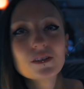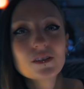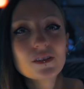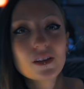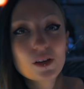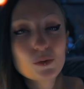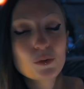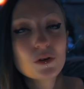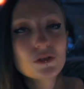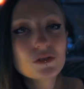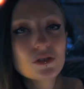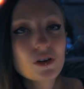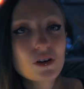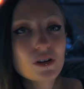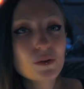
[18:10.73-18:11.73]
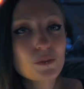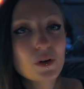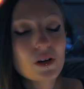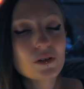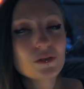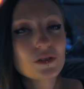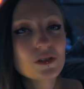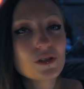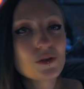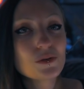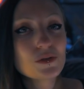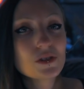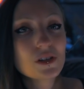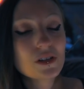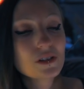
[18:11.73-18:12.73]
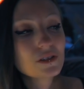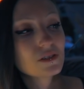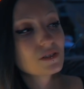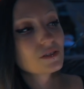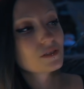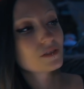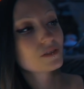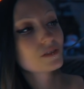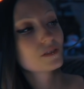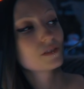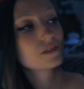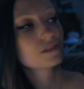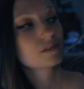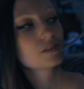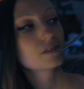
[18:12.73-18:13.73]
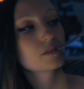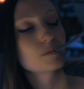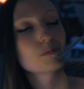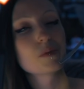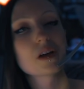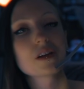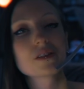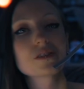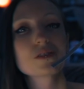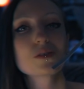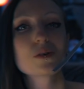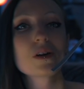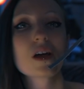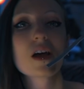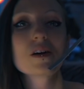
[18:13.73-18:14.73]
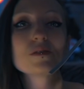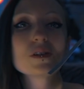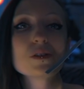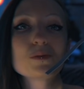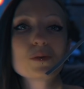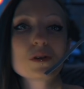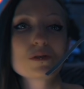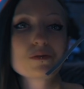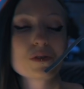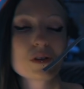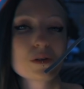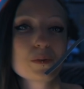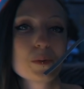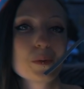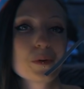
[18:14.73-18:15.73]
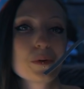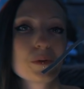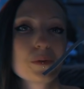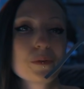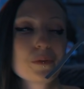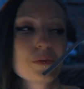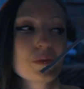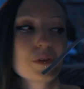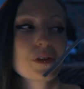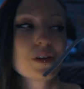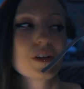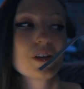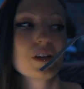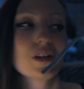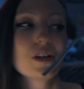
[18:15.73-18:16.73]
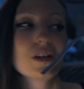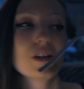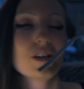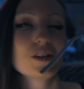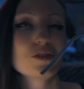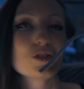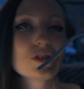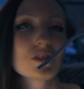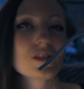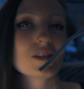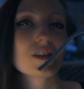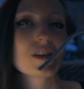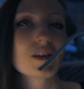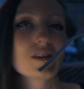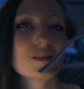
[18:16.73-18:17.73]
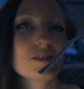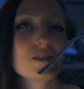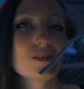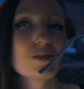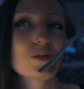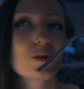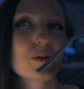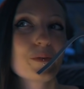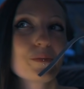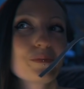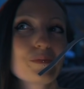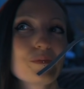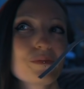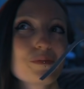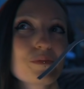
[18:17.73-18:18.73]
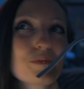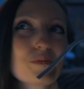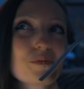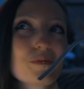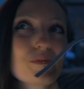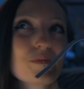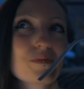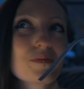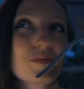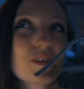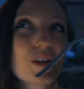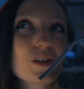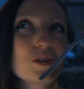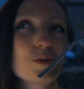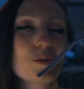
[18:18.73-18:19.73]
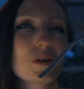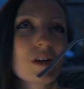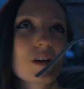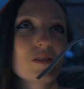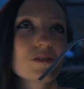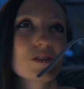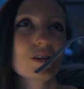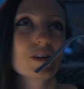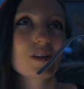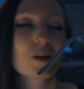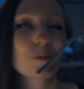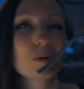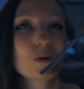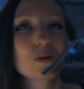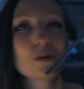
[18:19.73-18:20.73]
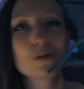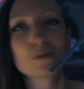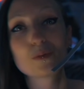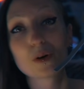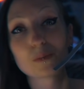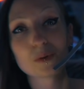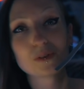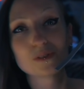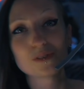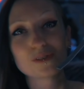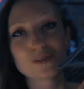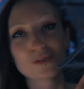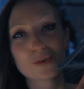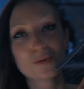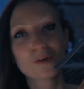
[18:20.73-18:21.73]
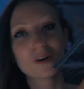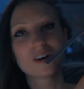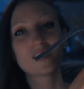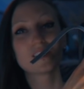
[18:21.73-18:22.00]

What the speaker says: They will talk about using masks or having one available, just in case, you know, you encounter chemical weapons or